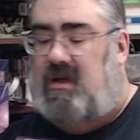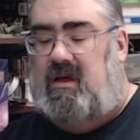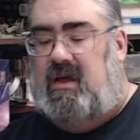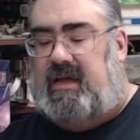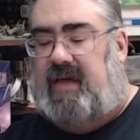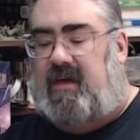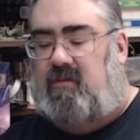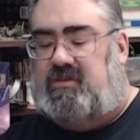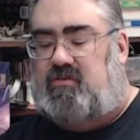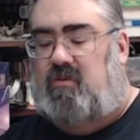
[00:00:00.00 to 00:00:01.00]
Again, that
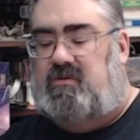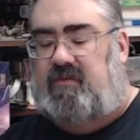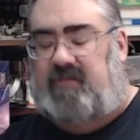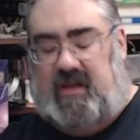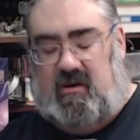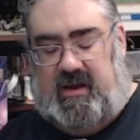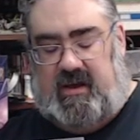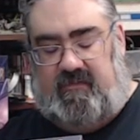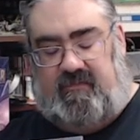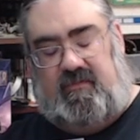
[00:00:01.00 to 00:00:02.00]
was Thrones of Valeria
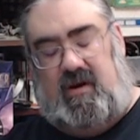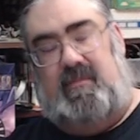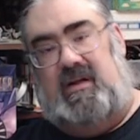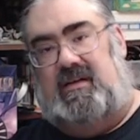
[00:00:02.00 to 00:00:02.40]
from